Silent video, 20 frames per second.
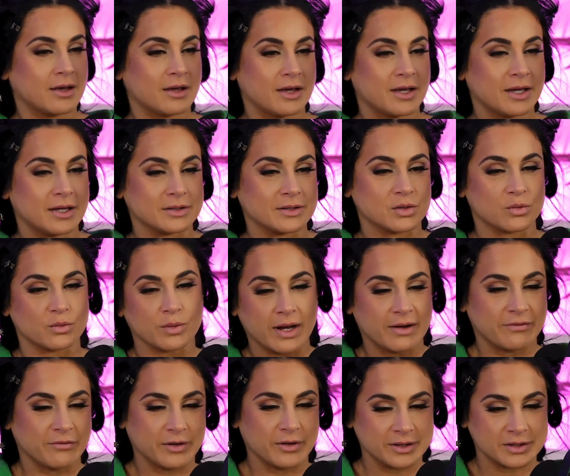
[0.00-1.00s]
is a
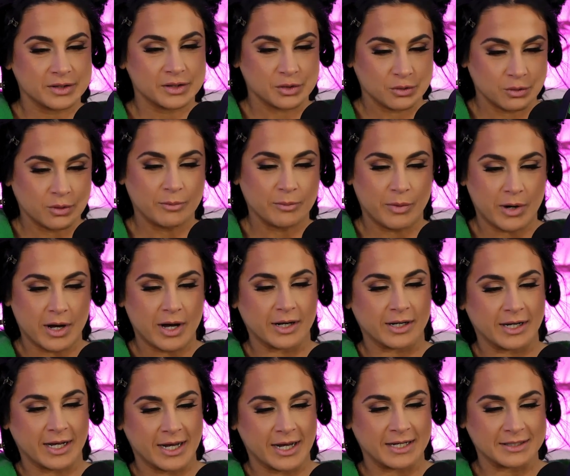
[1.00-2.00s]
reference to a
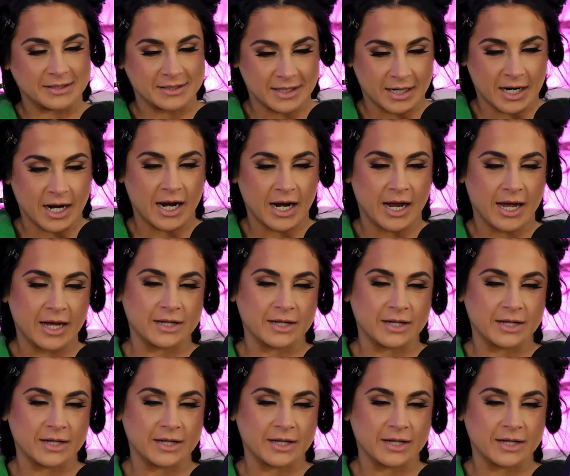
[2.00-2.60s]
podcast that I had